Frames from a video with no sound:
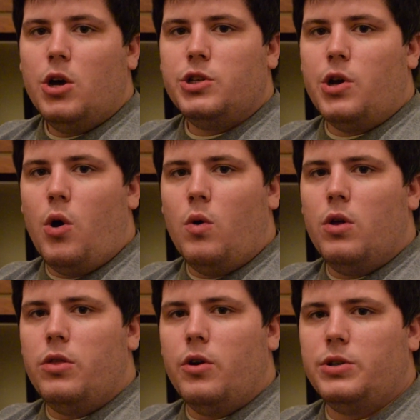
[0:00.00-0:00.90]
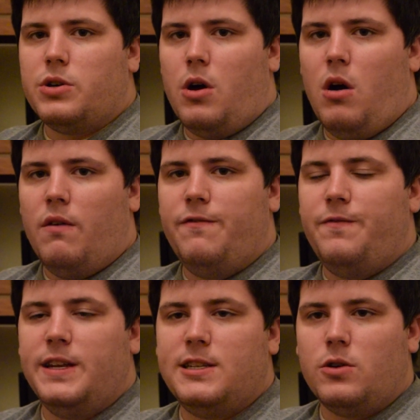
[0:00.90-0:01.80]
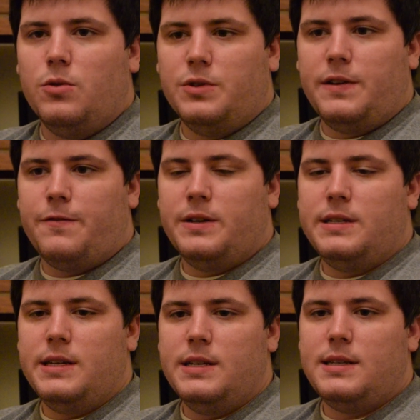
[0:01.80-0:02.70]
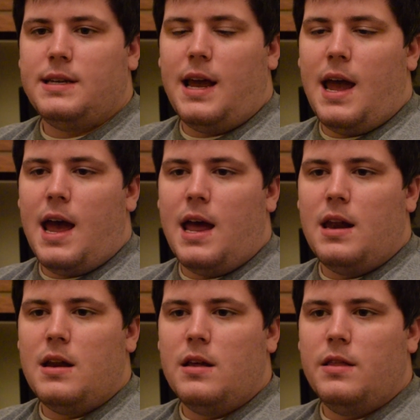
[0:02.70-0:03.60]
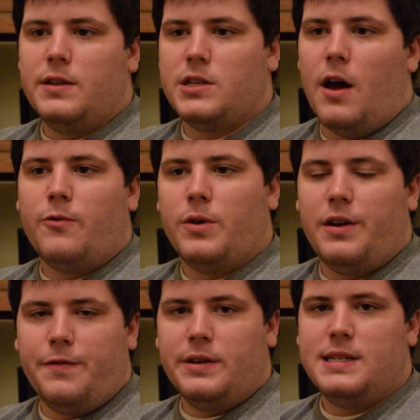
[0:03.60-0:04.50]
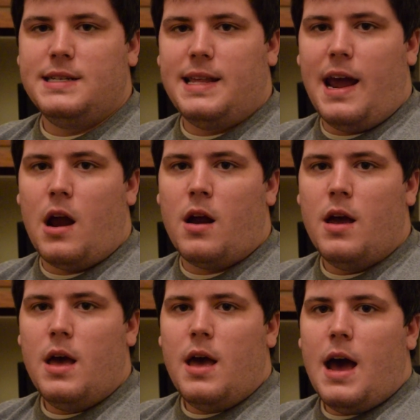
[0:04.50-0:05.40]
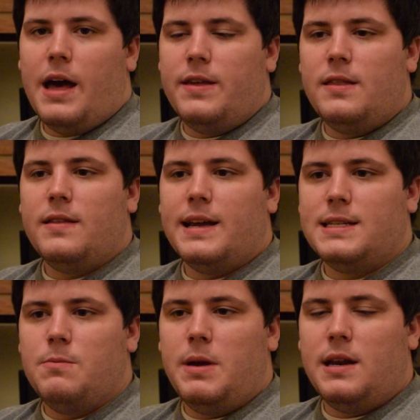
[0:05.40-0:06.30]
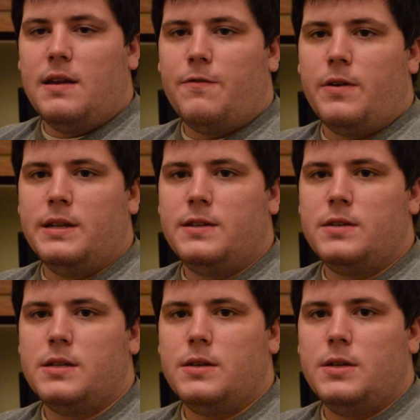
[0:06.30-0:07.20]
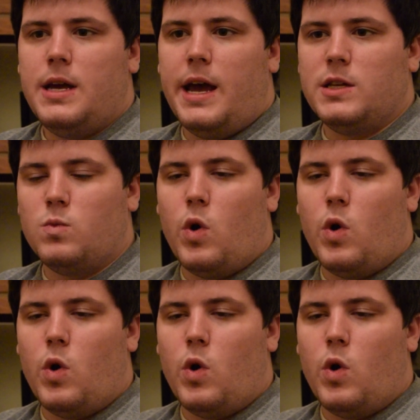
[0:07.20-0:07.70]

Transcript: So those are all physical differences, and the software differences there. I think that that's a big difference as